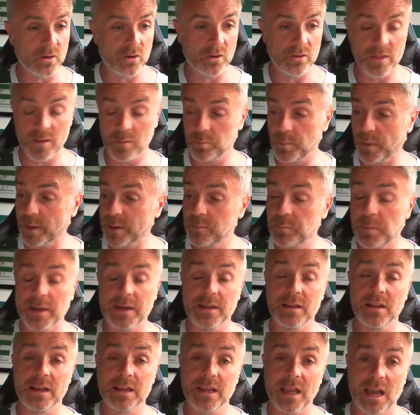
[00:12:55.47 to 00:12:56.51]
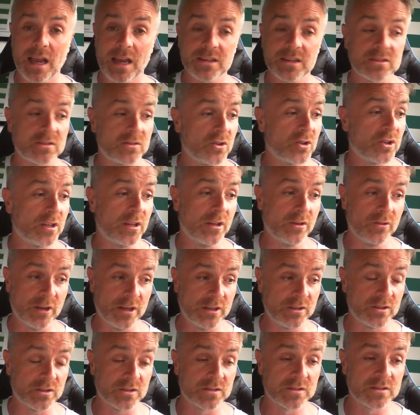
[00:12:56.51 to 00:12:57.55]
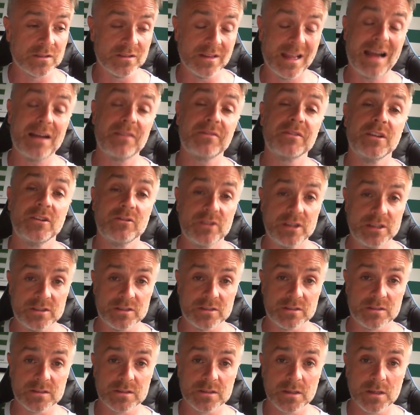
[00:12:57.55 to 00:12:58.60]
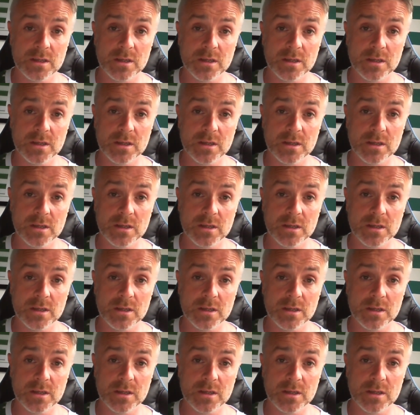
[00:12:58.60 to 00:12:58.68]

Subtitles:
on their big pile of cash looking at Rangers, laughing at Rangers.